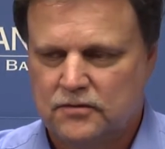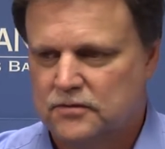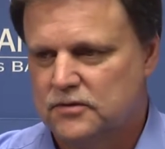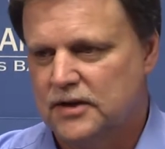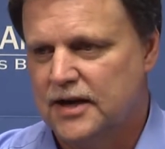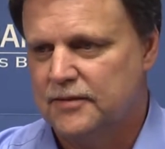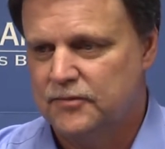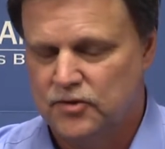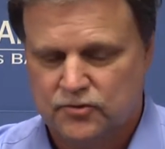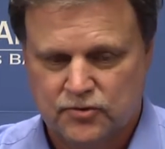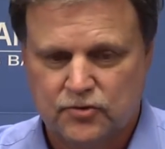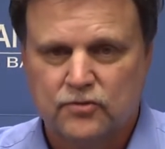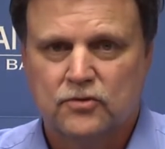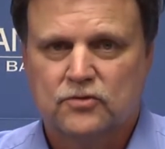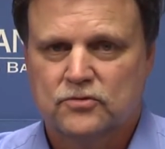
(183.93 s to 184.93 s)
And the time those
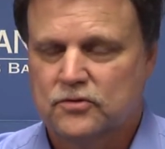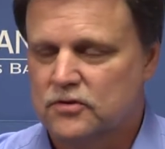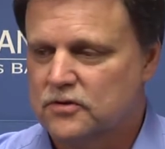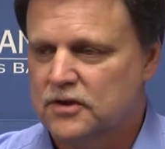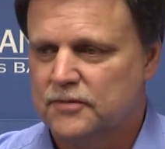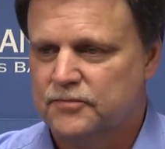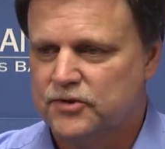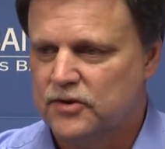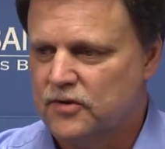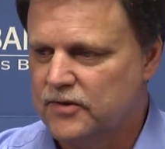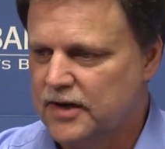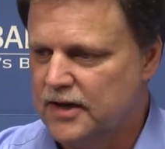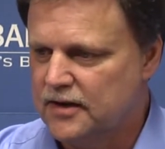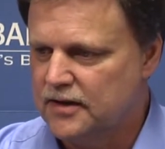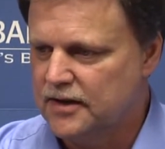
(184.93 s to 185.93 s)
two girls looked up, she
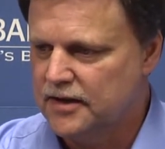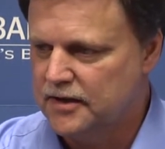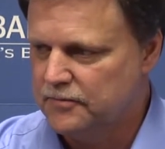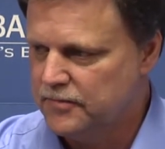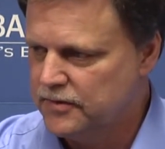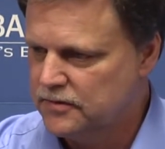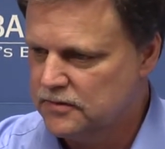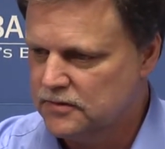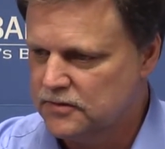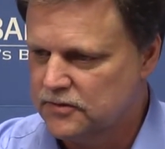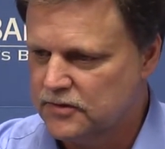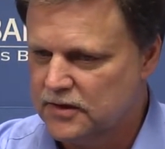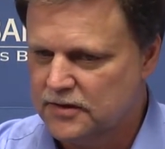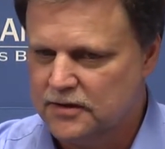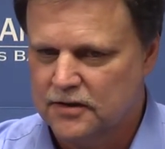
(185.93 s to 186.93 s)
already had a layup.
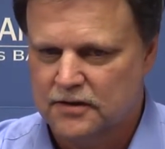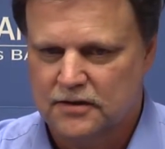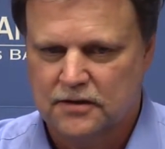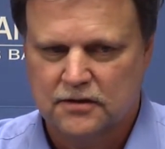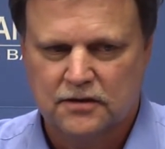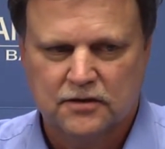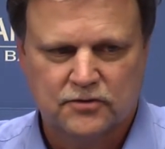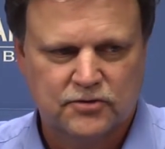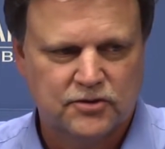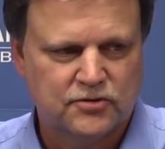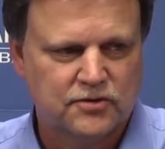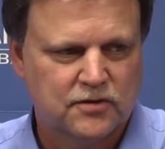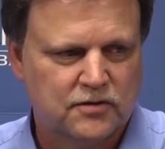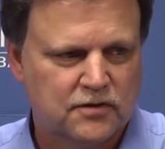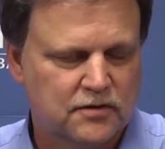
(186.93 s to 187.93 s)
So I thought, you know, she
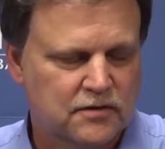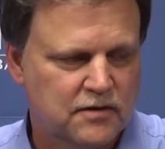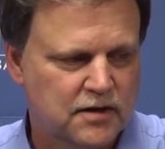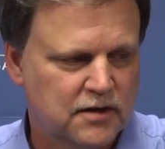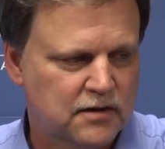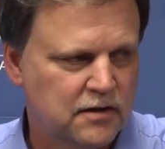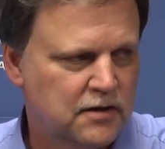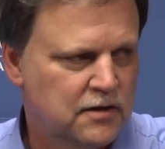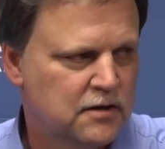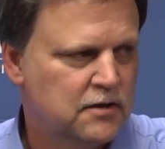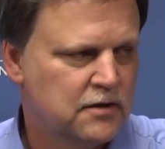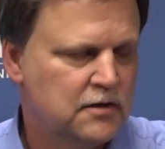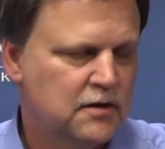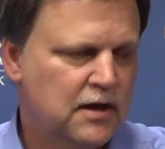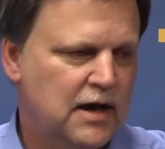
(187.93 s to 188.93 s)
showed a great
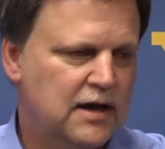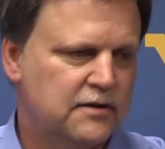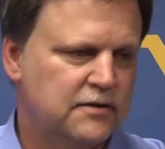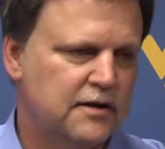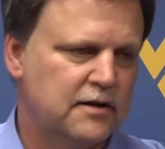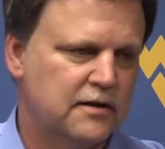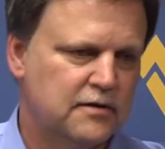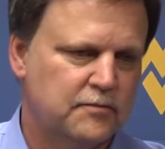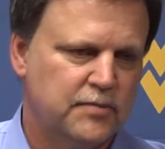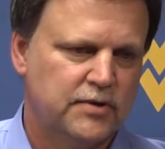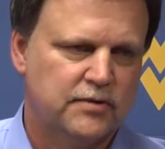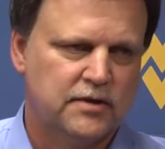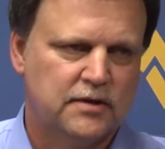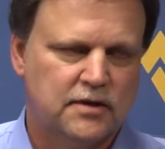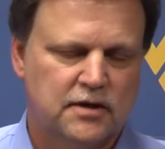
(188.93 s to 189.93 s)
athletic
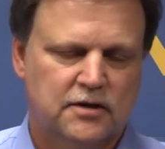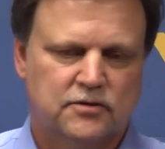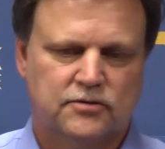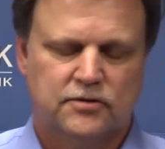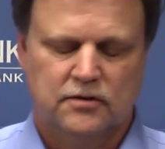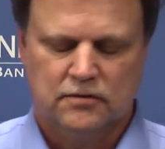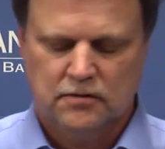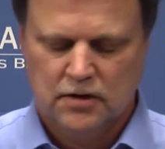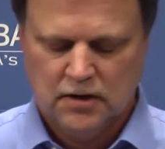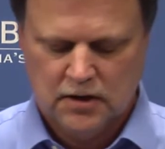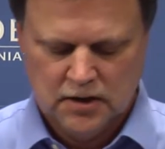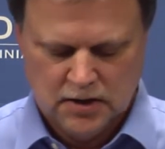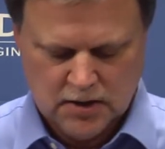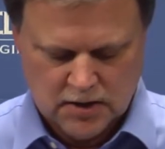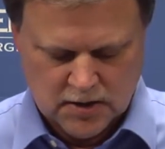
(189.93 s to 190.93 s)
ability there. So.
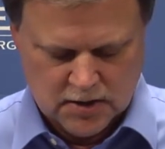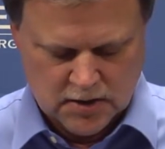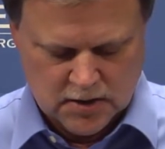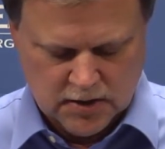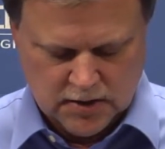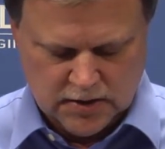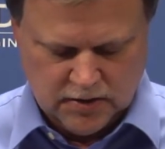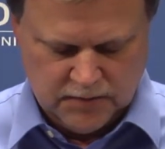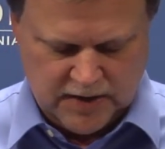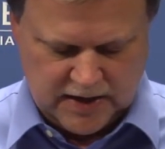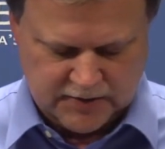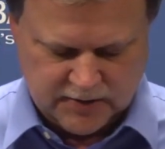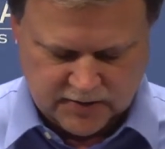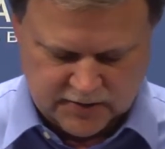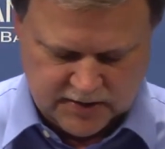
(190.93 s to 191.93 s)
You know, but I
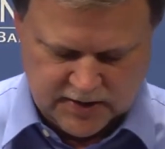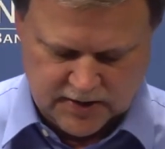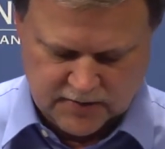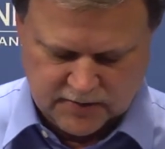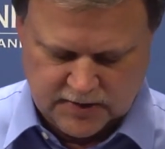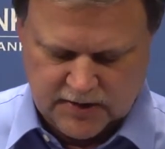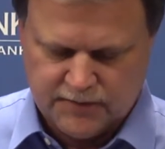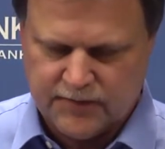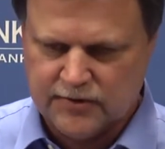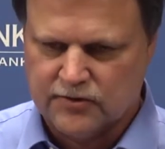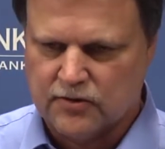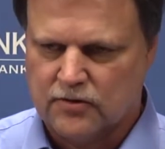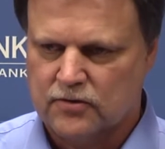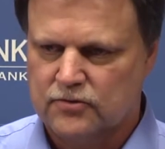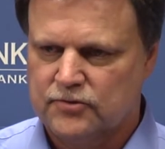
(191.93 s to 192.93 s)
thought the key on defense,
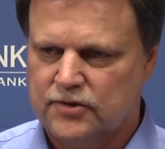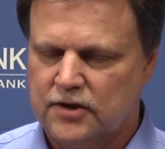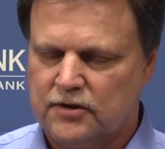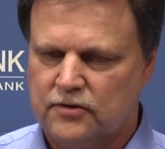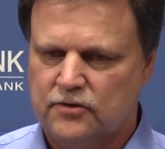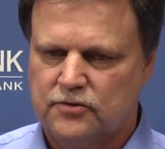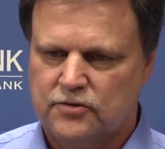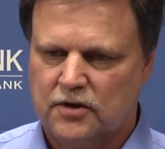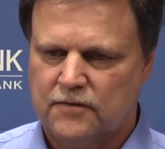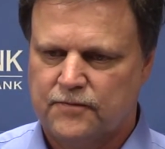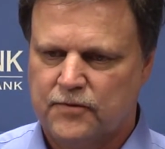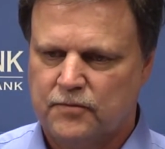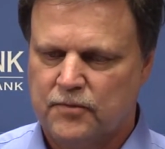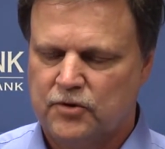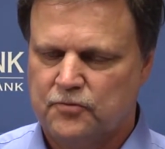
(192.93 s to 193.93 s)
our girls did a good job
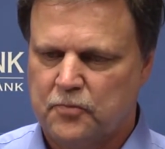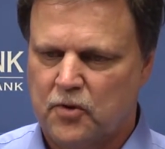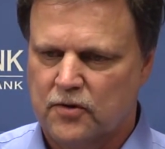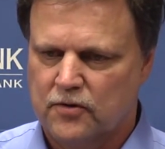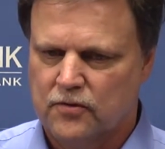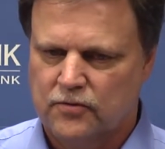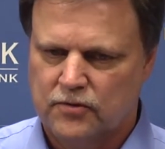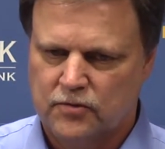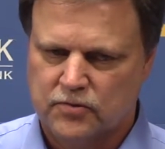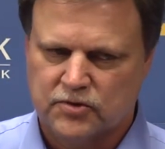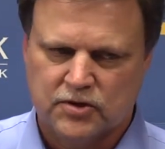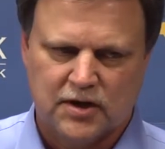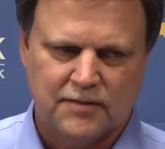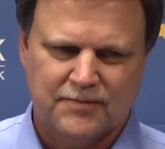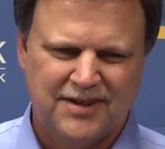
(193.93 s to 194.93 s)
for the most part going over
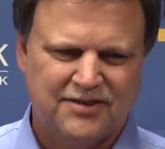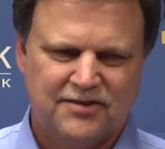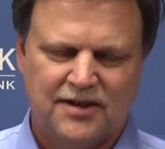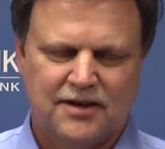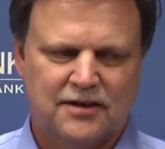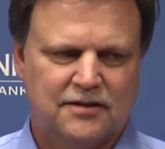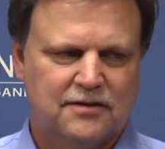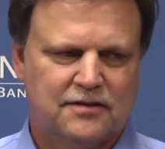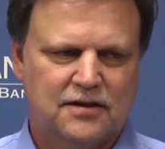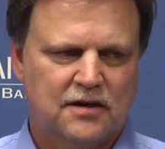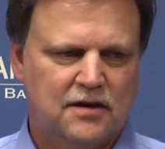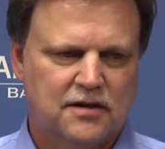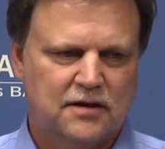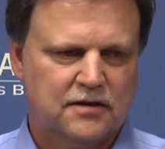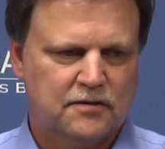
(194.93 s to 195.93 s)
top. They set a
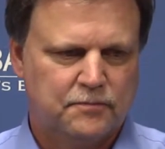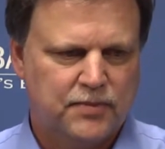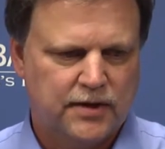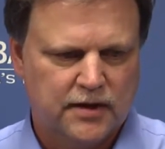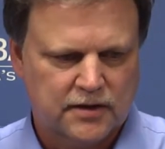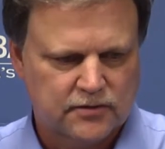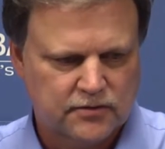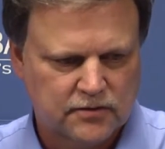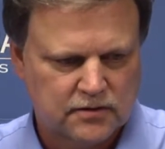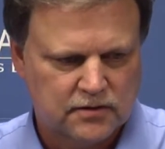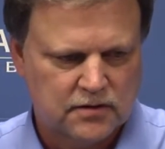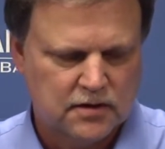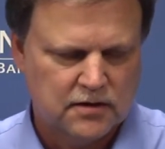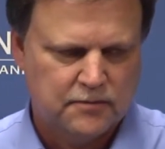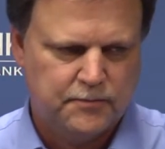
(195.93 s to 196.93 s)
ton of picks,
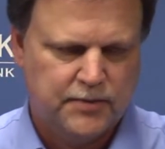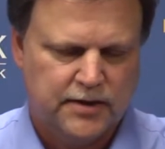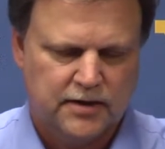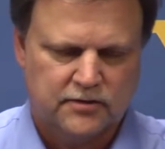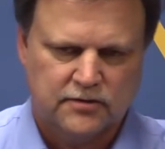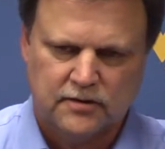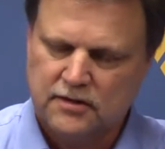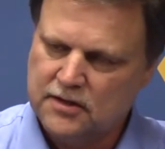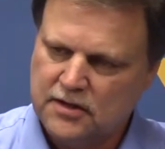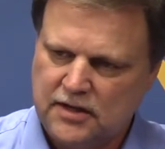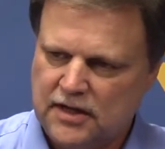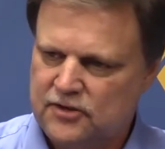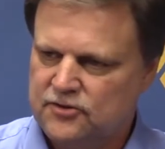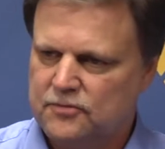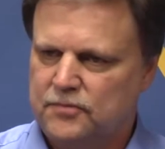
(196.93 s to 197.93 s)
and then
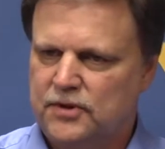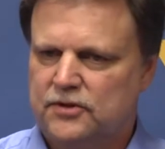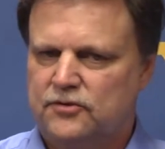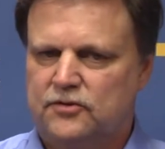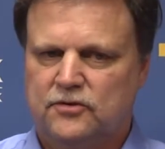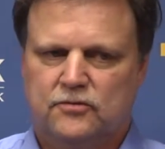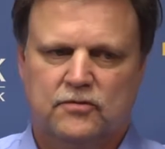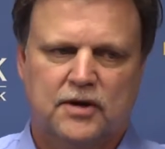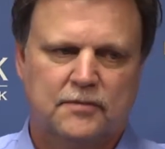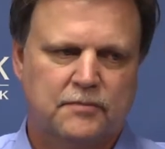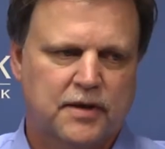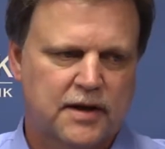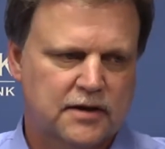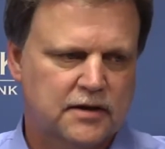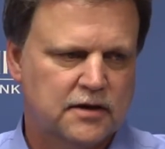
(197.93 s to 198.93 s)
Asia Bussey's right
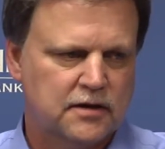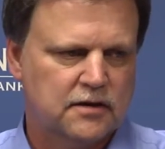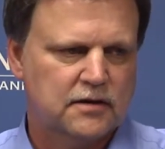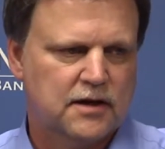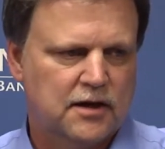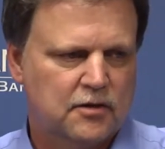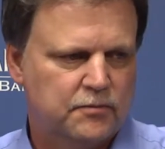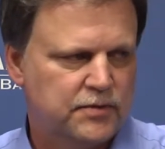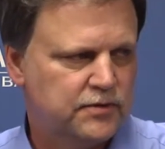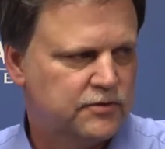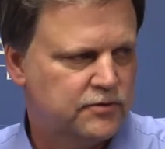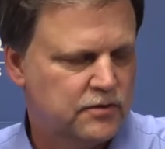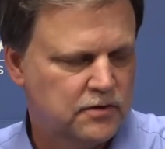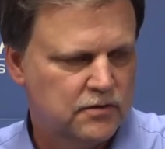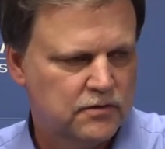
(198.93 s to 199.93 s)
back there helping.
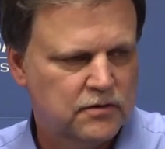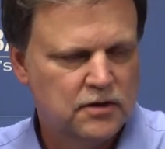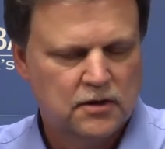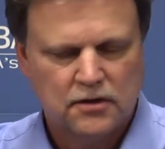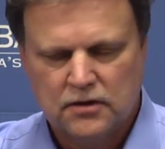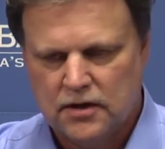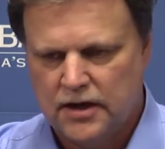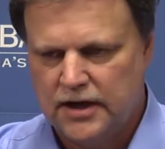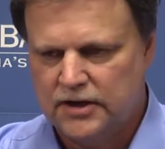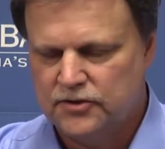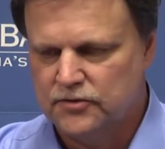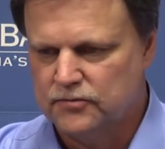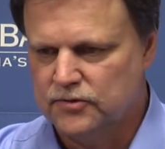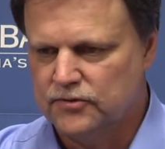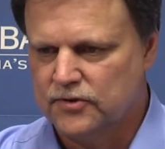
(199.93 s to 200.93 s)
So
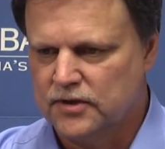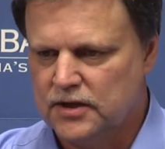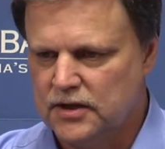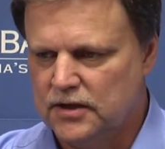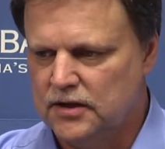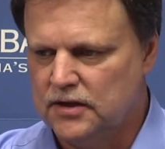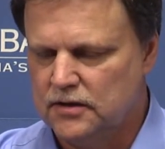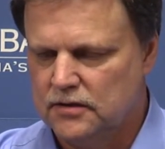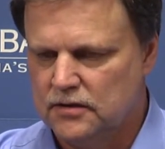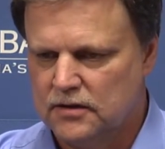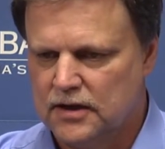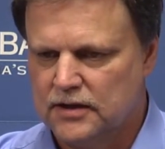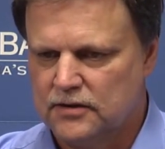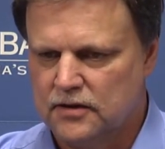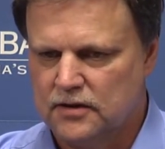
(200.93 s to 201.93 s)
Asia was a key,
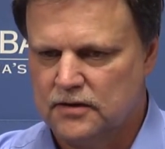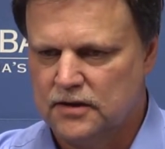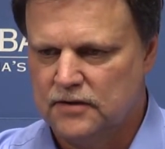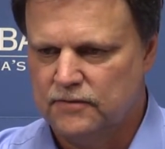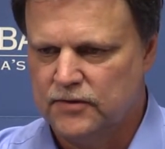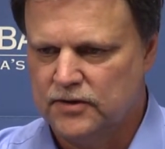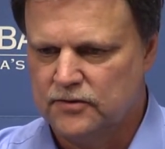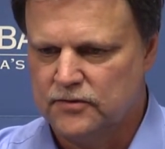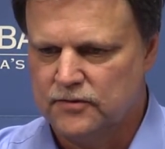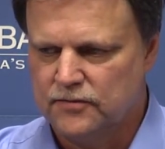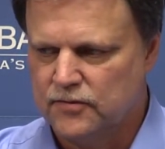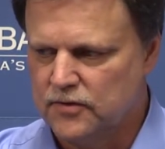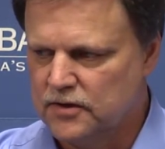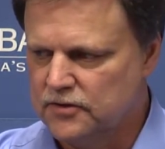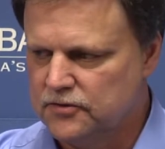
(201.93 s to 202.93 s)
I thought, defensively
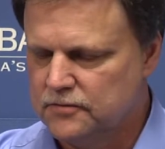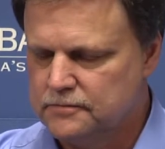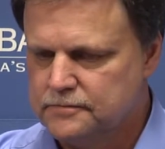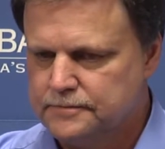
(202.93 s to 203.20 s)
for us.